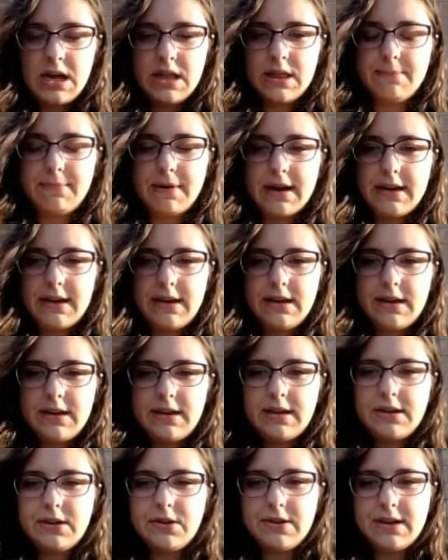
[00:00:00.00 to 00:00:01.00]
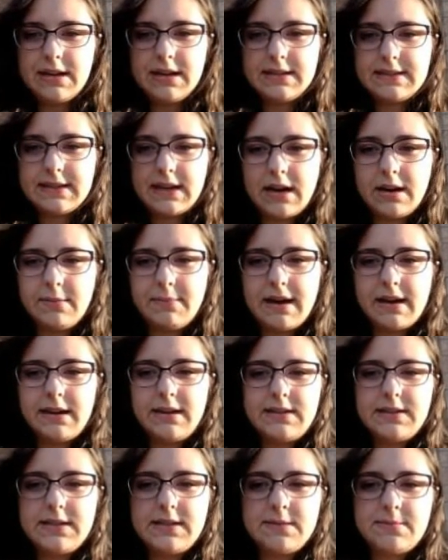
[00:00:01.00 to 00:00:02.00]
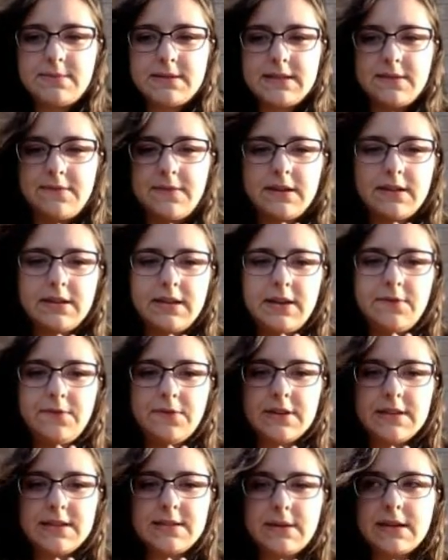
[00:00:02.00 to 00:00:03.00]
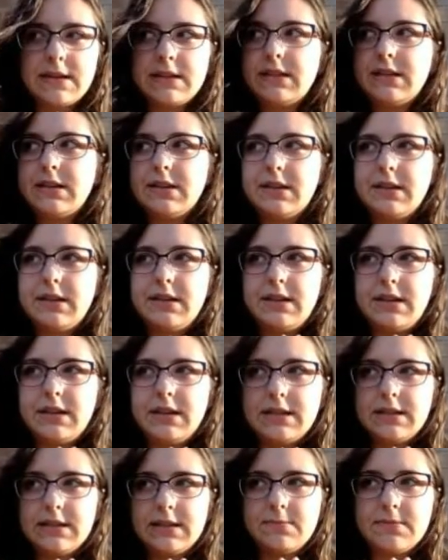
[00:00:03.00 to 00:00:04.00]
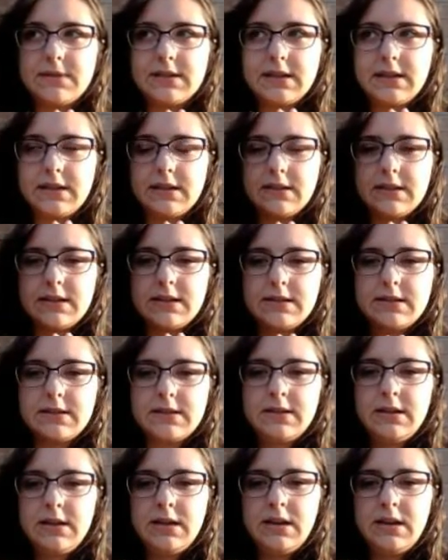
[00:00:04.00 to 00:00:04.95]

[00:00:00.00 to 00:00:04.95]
The body creates antibodies specifically for this bacteria and attempt to kill it.